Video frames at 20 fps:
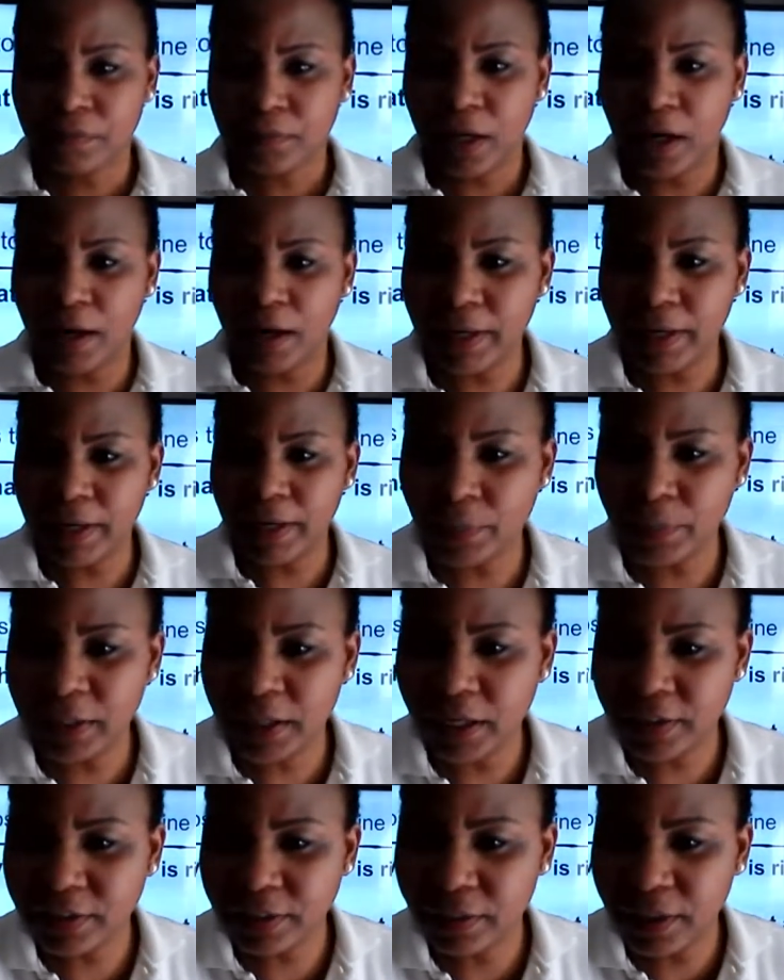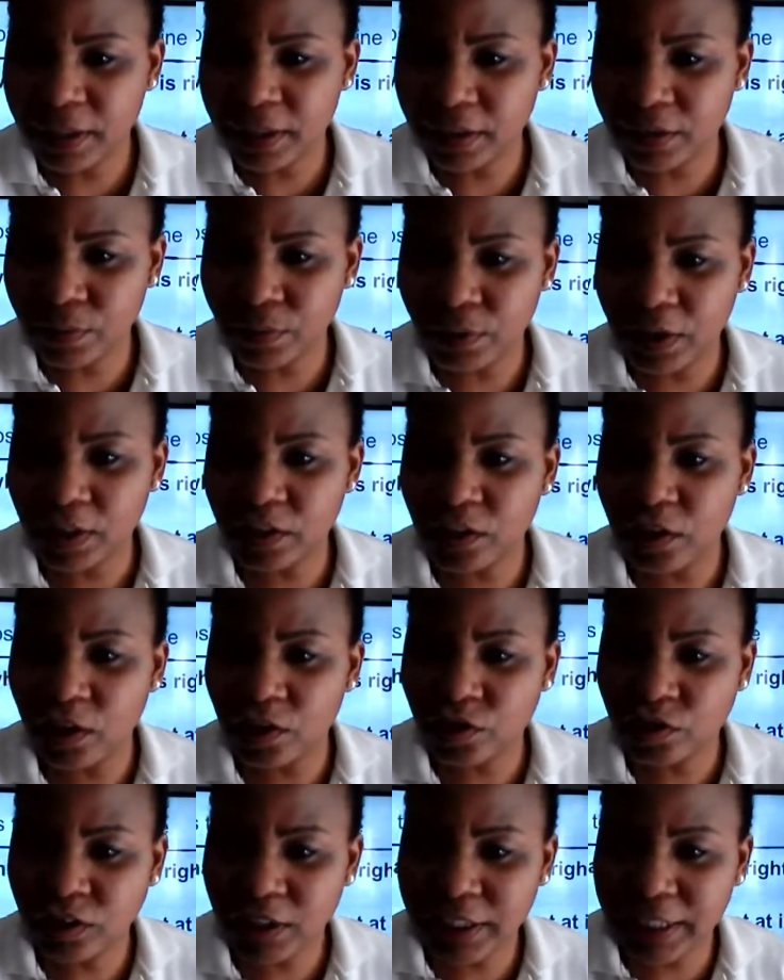All right. We got another one.
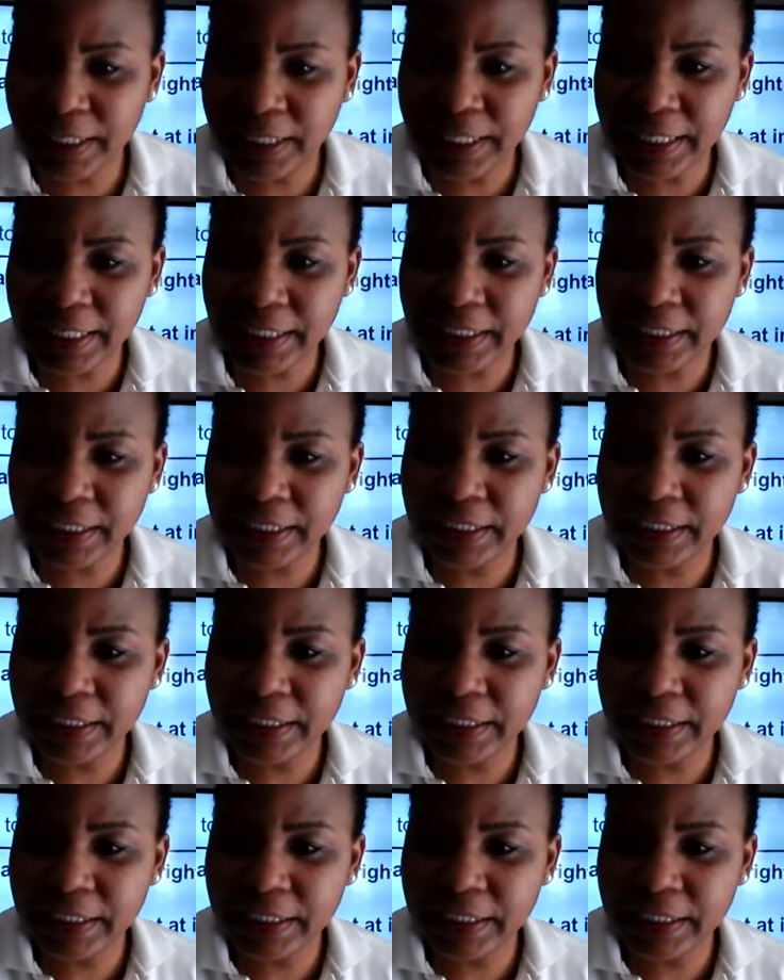Jeanine